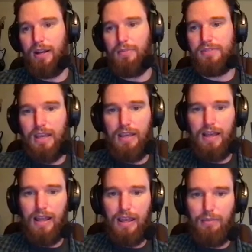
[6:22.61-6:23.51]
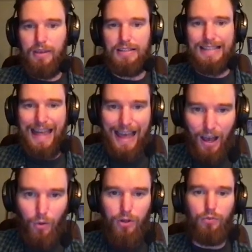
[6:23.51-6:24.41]
I'm saying that again because
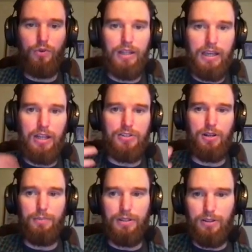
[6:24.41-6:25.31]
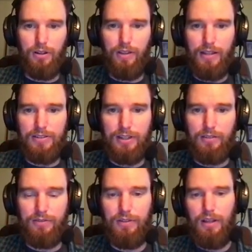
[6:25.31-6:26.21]
now you're really going to jump into all that stuff.